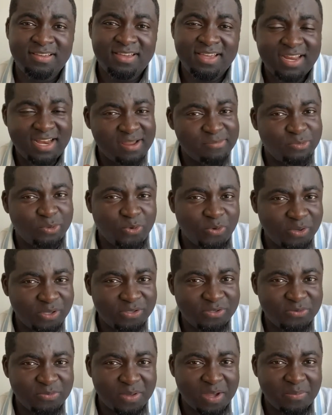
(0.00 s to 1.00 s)
and I'm talking
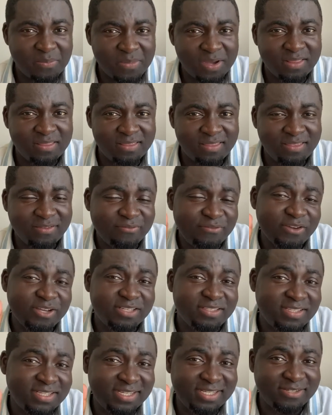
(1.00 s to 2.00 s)
to my mother, the
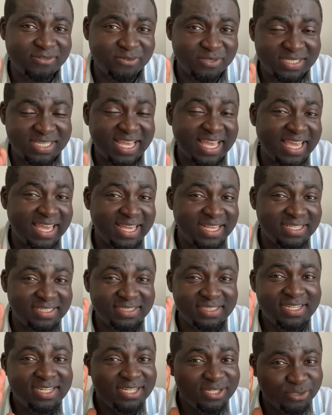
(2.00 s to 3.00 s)
first thing she would say is,
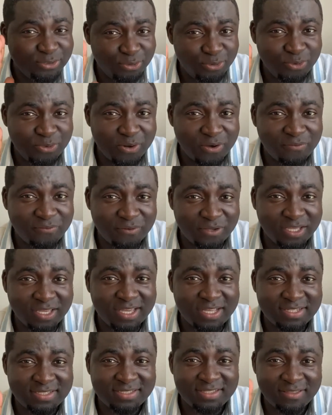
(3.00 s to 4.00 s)
do not
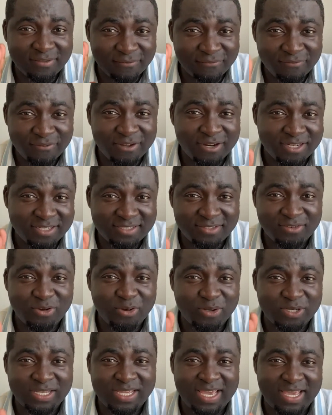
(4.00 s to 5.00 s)
forget the verse
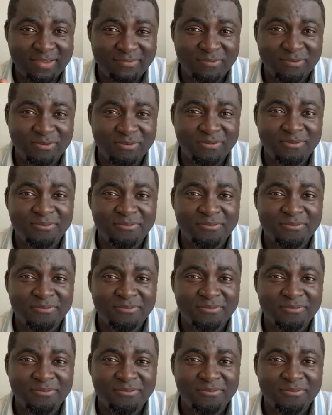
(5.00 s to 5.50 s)
God gave you.